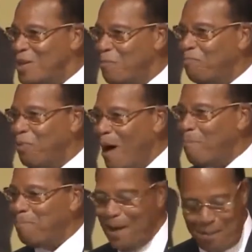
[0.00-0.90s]
to
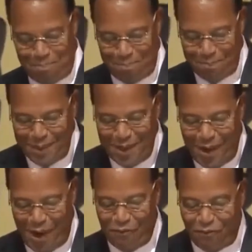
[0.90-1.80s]
prop
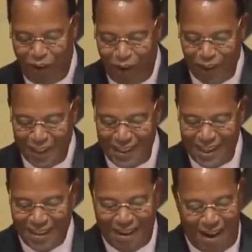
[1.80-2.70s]
up a falling
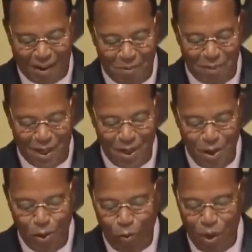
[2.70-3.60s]
economy
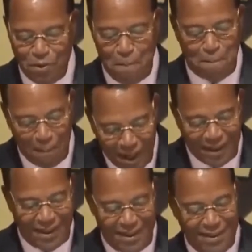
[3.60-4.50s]
with
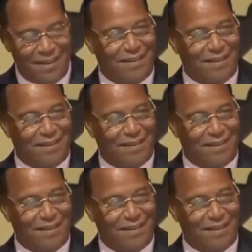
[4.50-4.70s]
money